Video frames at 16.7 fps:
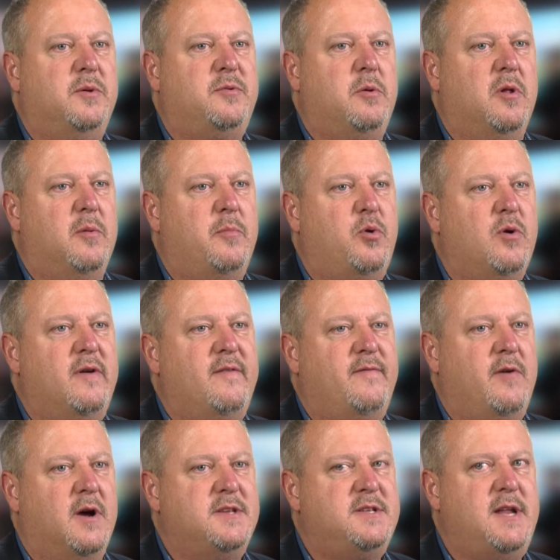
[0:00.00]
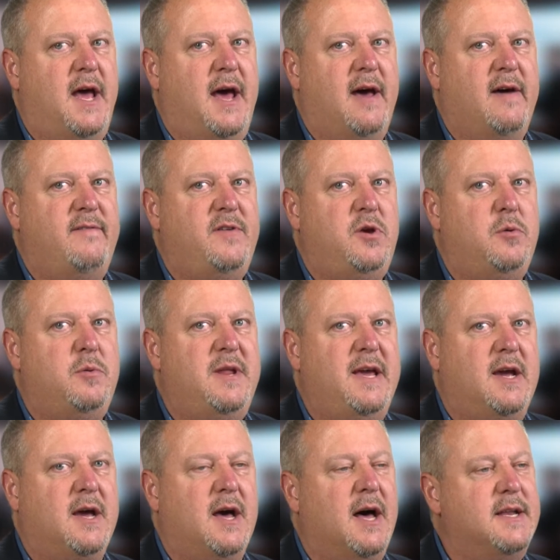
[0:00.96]
was real important for us to have
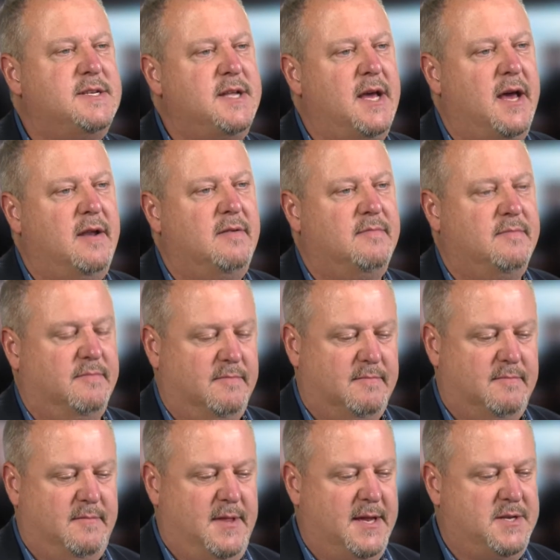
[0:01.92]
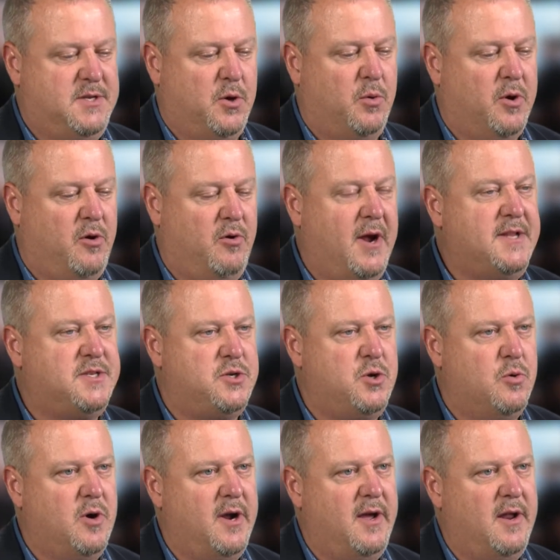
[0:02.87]
unique content that told a great
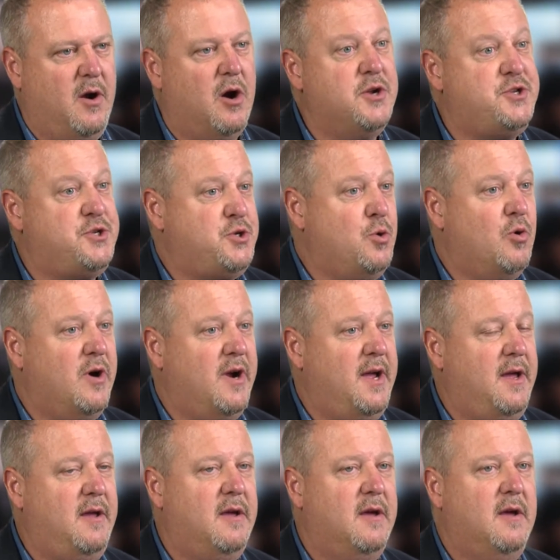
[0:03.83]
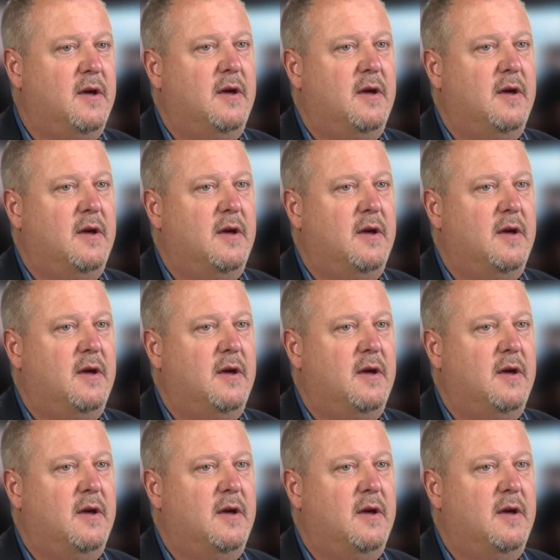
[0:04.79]
story, and our story